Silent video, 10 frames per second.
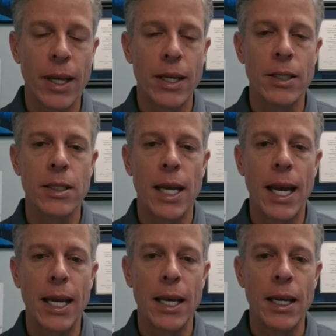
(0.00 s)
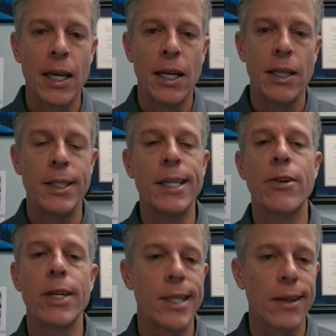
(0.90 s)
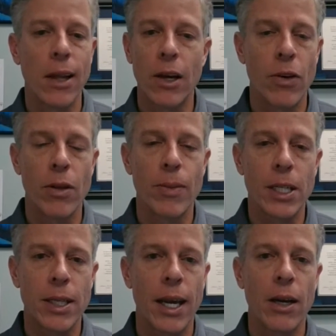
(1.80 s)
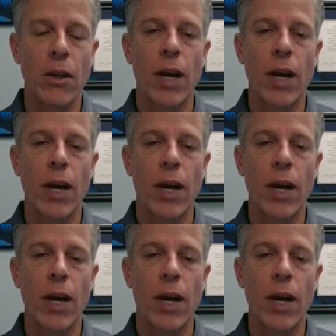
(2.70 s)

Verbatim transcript: It is a decreasing logarithmic scale